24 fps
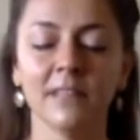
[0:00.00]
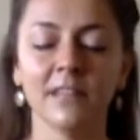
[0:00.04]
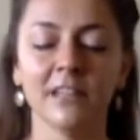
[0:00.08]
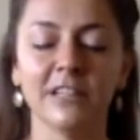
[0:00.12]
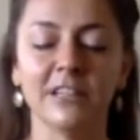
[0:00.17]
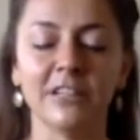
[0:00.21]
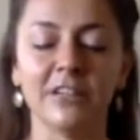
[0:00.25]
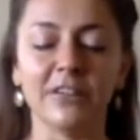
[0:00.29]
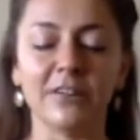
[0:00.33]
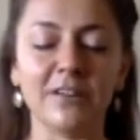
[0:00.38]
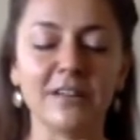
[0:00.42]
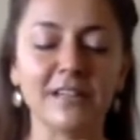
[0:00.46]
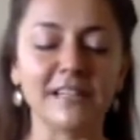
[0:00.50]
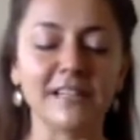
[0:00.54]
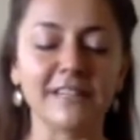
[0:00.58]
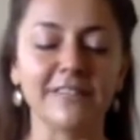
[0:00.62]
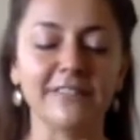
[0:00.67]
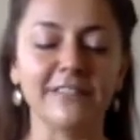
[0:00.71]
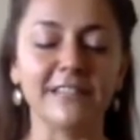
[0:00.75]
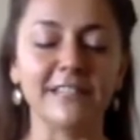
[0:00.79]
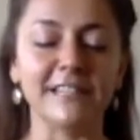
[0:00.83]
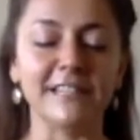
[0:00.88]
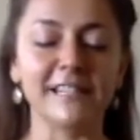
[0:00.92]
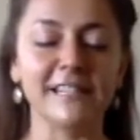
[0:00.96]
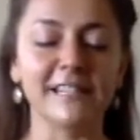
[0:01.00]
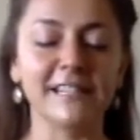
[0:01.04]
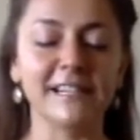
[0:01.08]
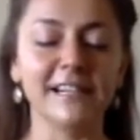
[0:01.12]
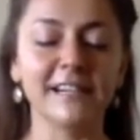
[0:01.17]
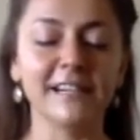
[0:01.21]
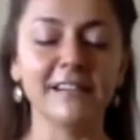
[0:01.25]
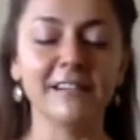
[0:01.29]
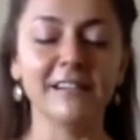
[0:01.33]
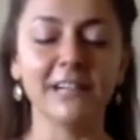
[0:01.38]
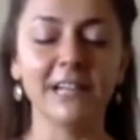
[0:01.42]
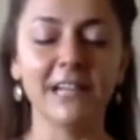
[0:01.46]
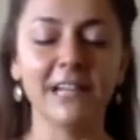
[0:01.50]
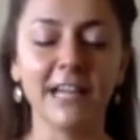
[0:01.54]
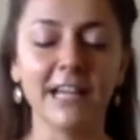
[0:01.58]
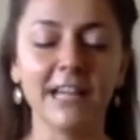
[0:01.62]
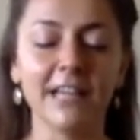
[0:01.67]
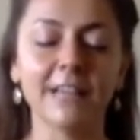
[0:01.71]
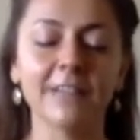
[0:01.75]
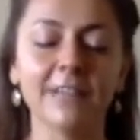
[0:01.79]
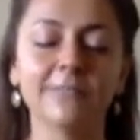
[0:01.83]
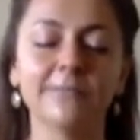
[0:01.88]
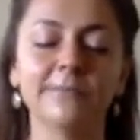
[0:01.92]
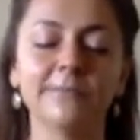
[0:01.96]
Notice if there's
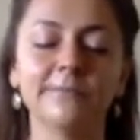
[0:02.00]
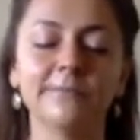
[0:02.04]
tingling.